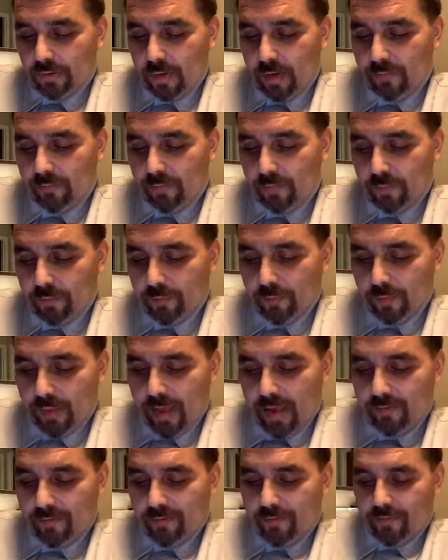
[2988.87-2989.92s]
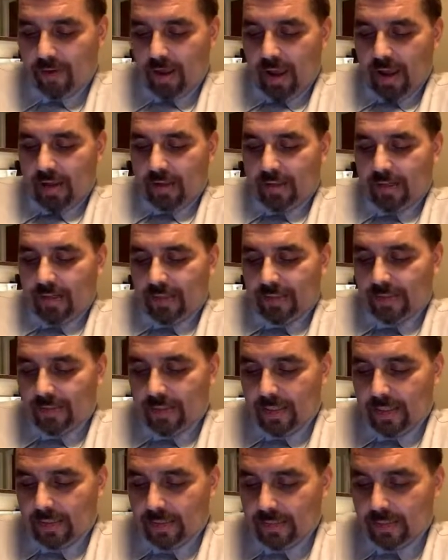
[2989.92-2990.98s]
Grateful for that fact.
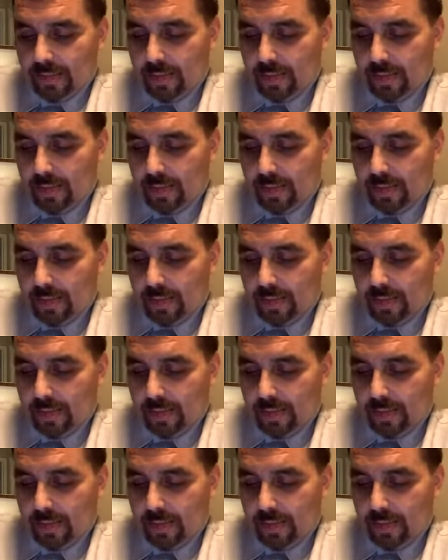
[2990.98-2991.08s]
Gracias.